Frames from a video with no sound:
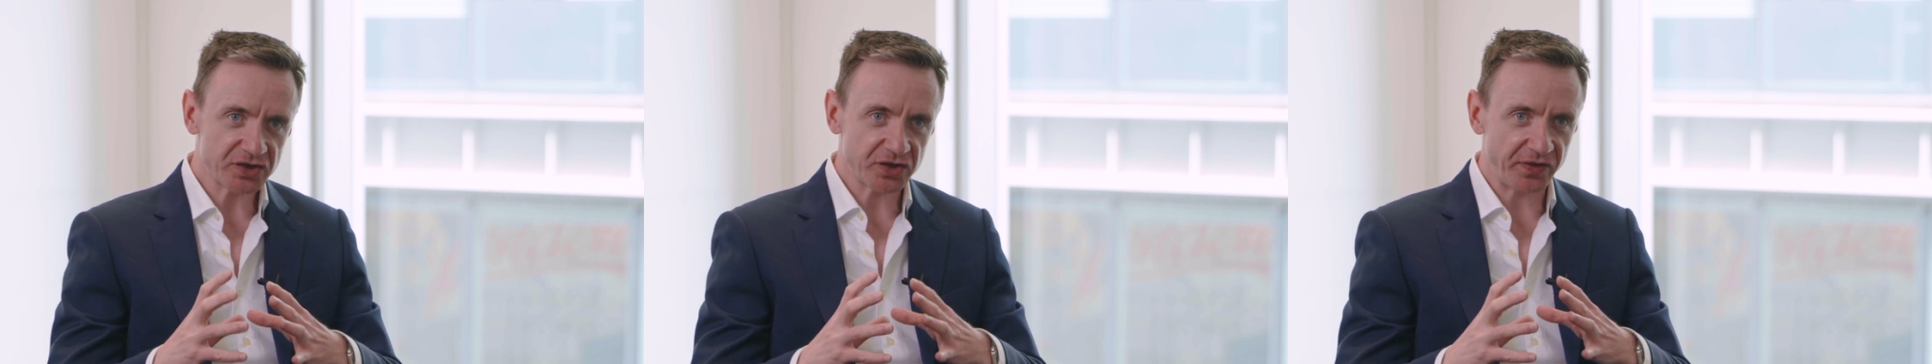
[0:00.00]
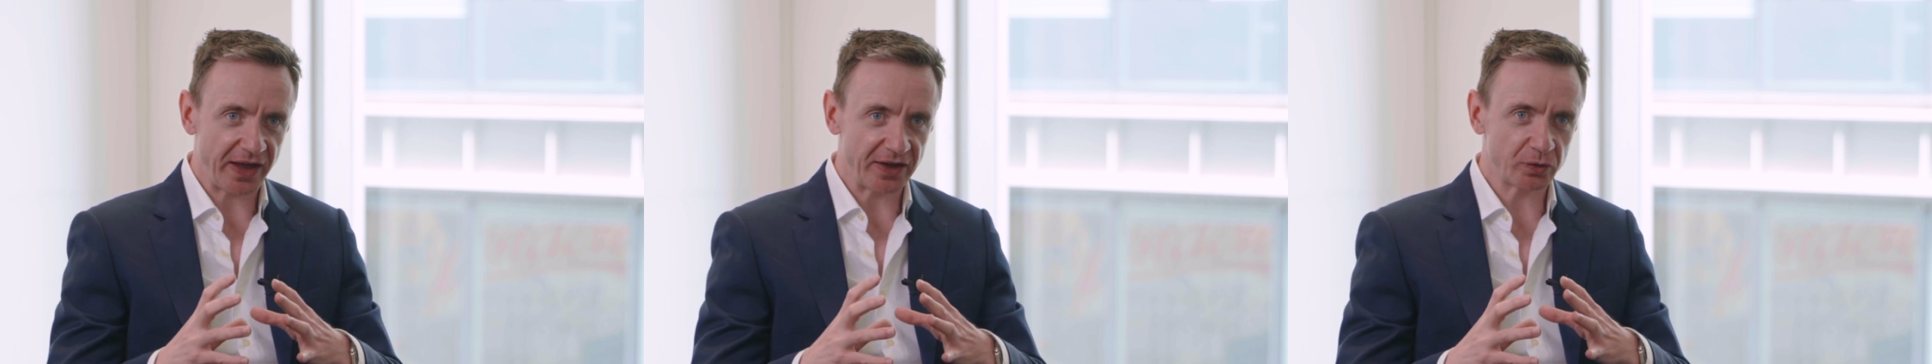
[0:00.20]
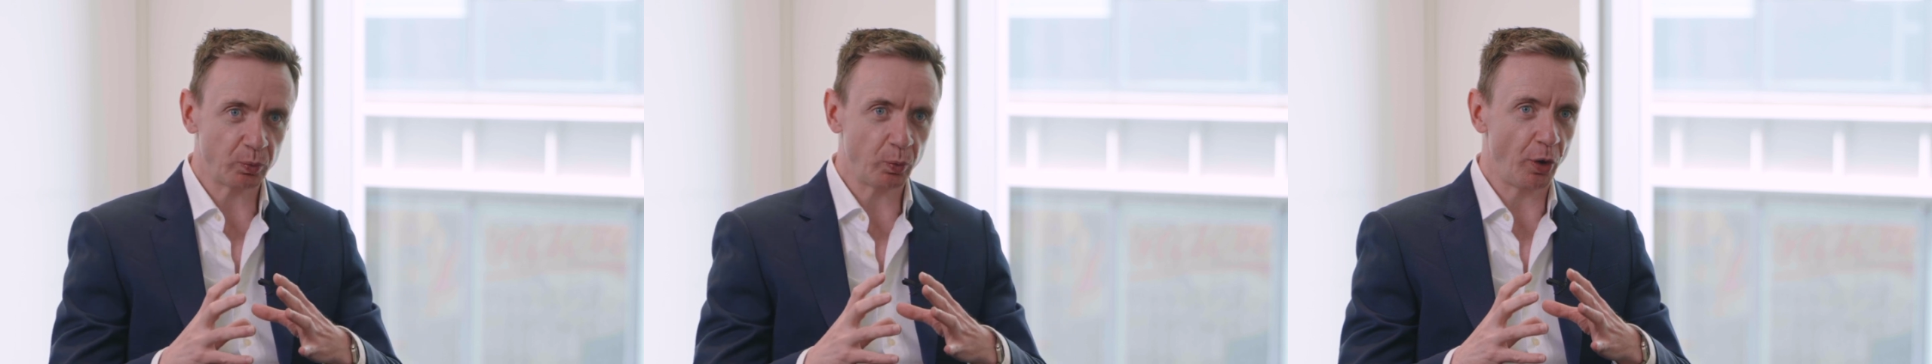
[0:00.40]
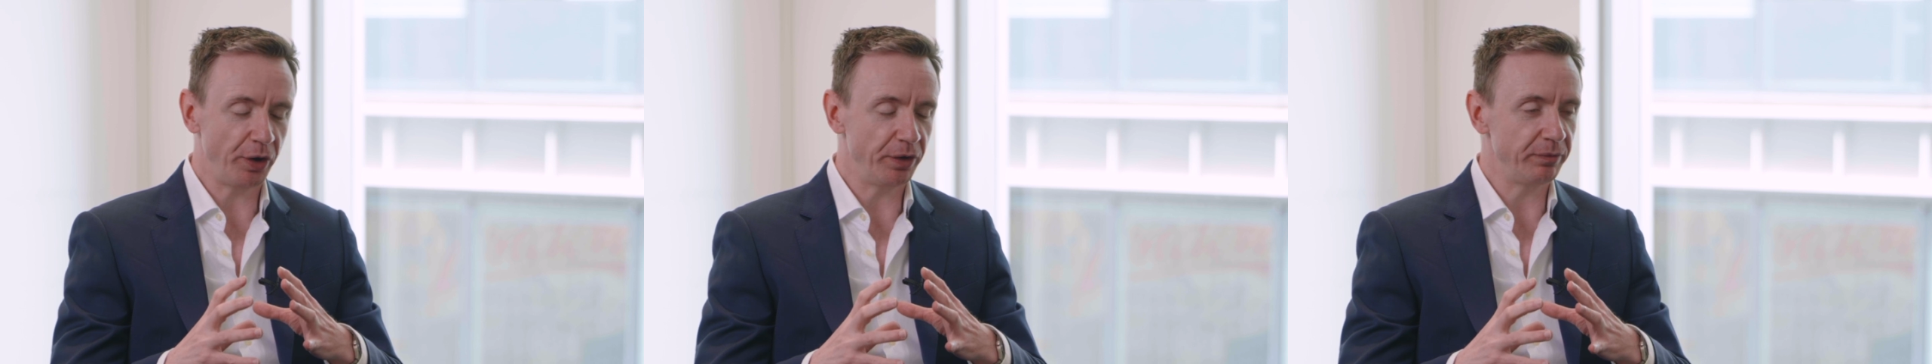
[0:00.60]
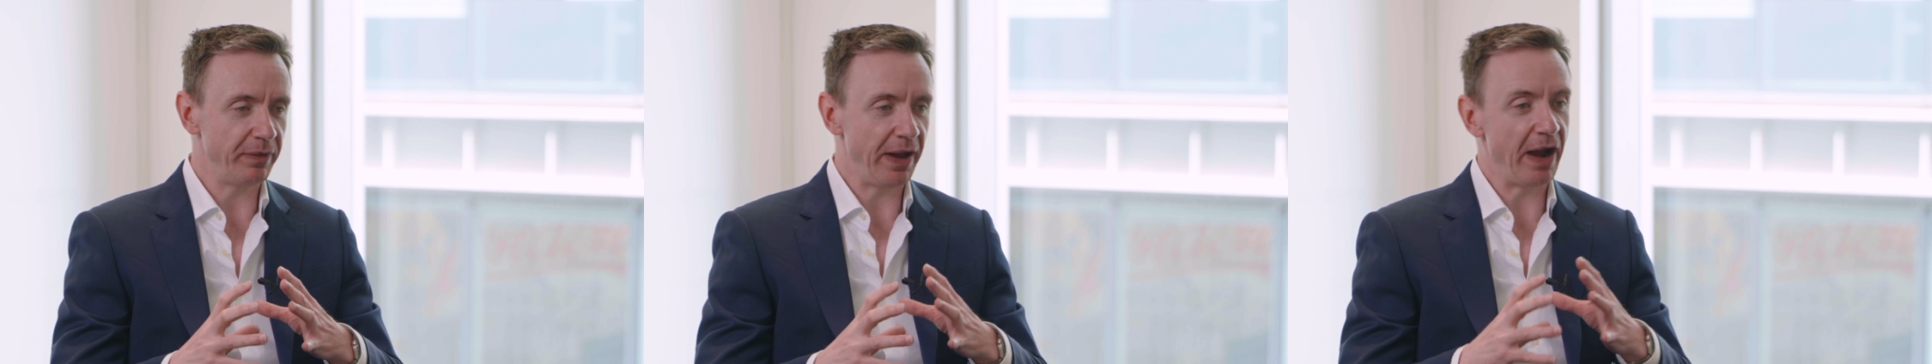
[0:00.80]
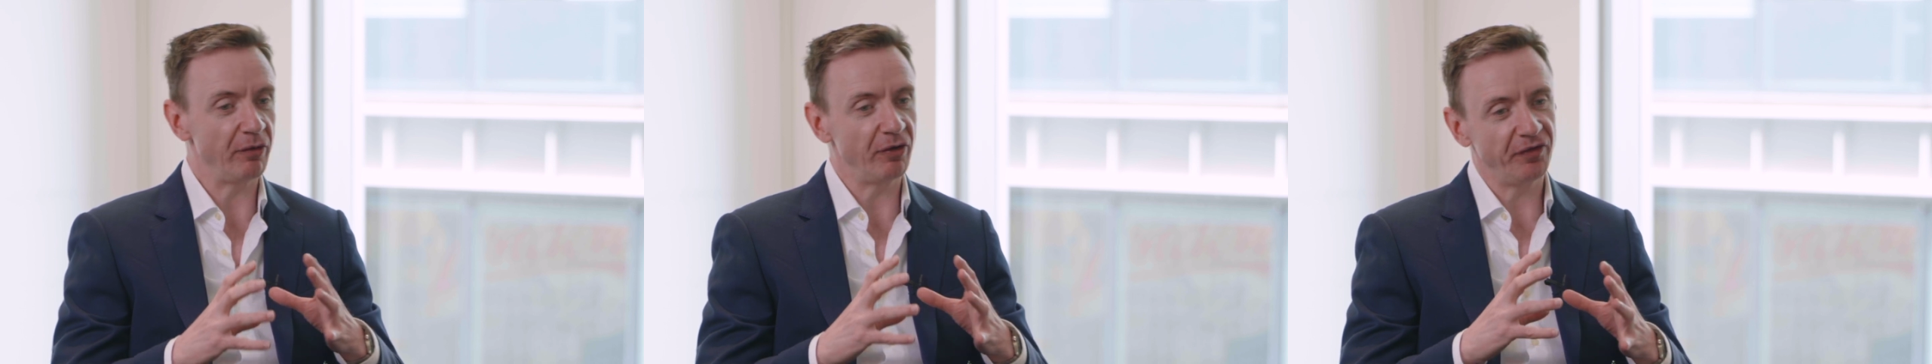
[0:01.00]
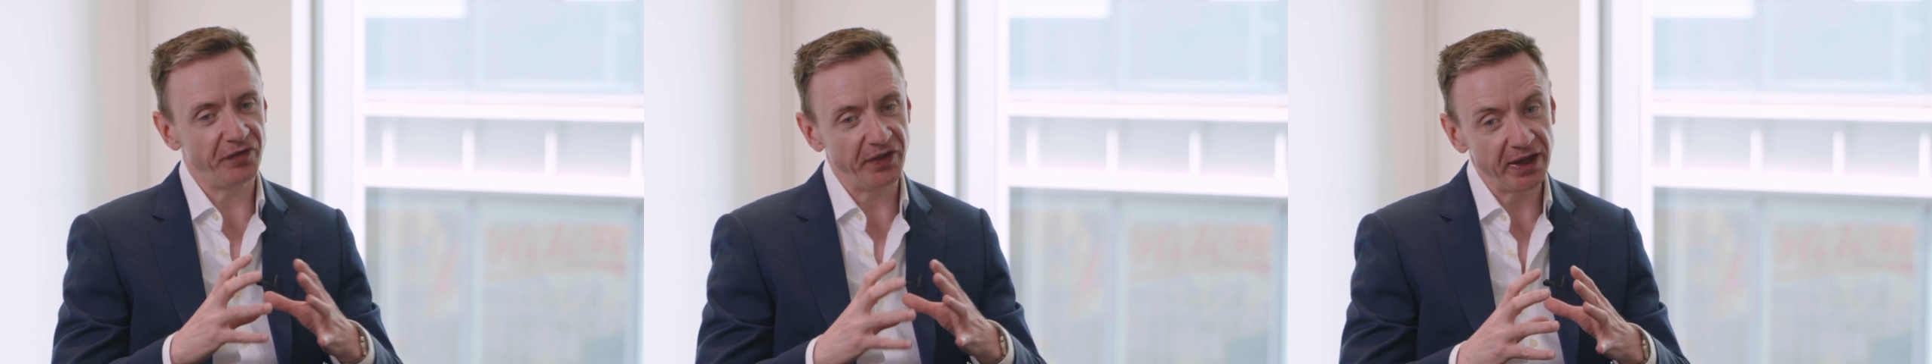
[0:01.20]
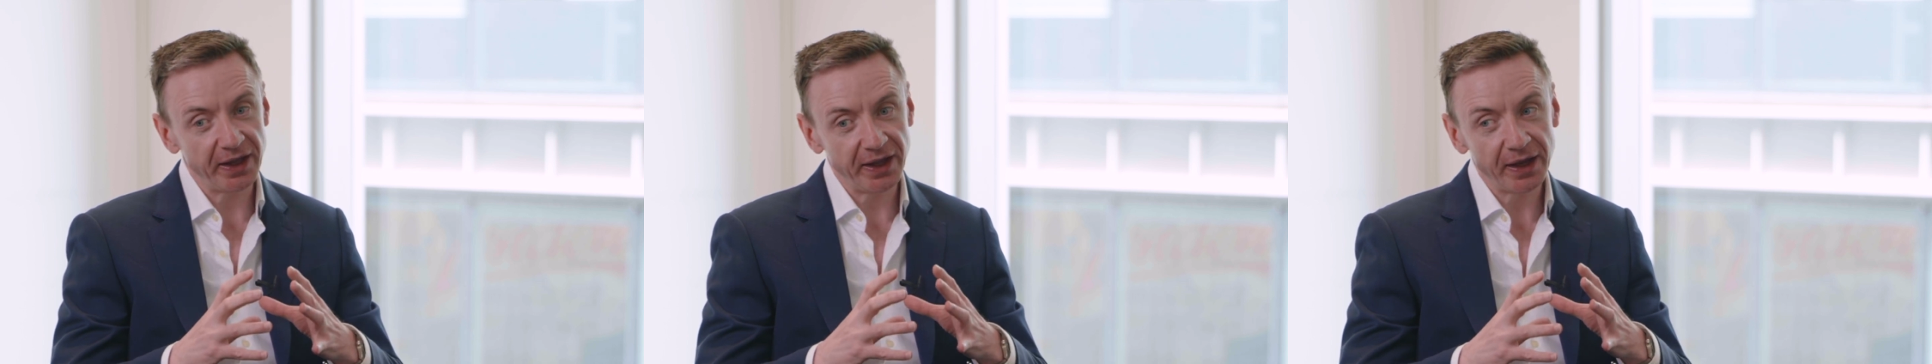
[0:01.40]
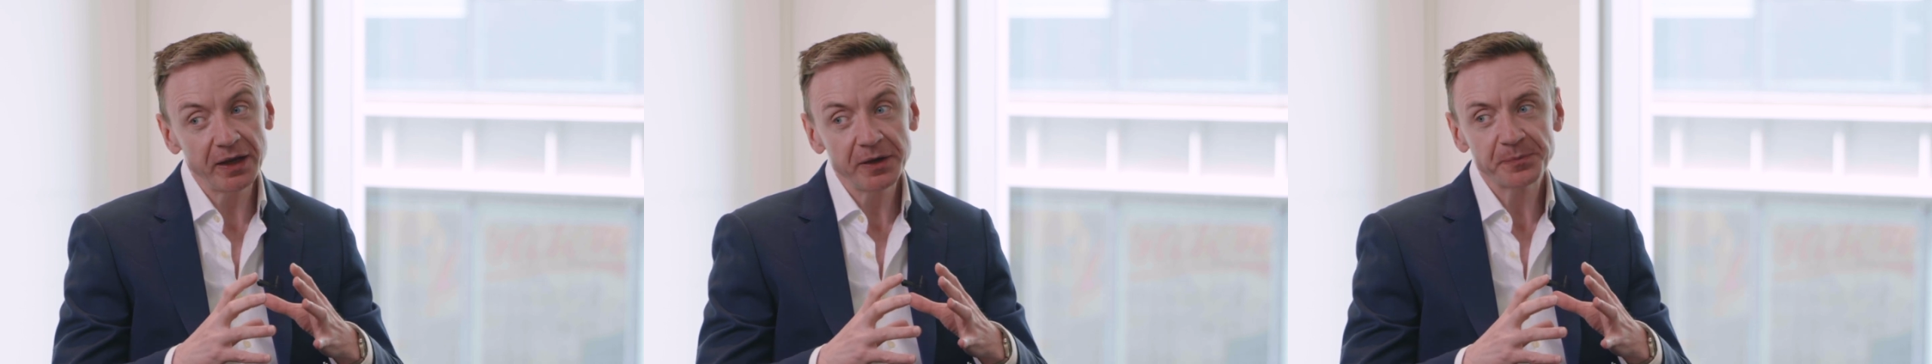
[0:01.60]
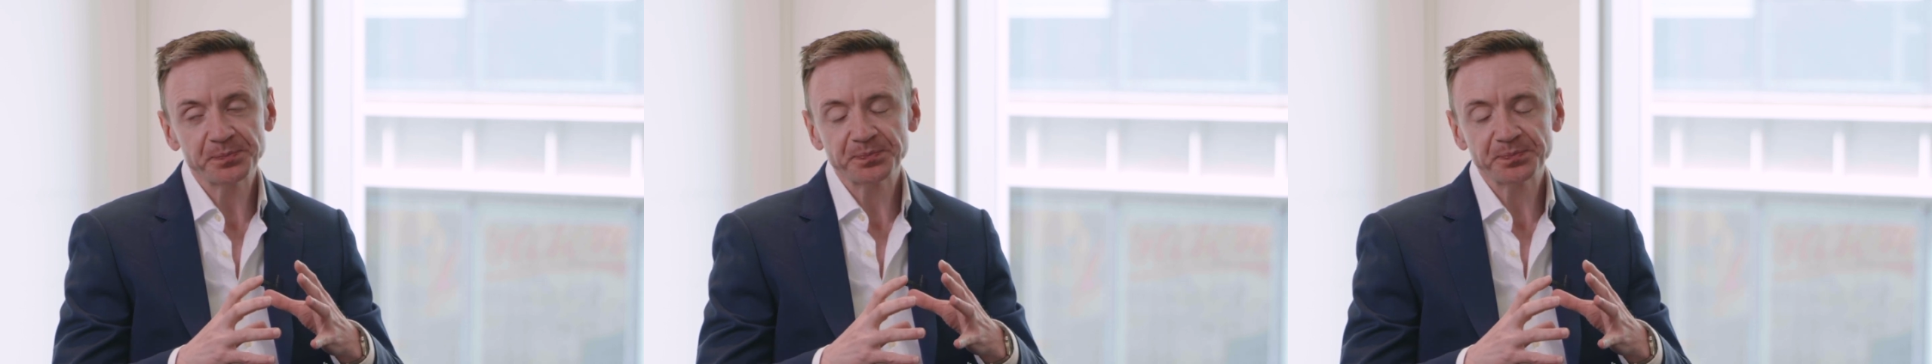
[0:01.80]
So that's one error of thinking.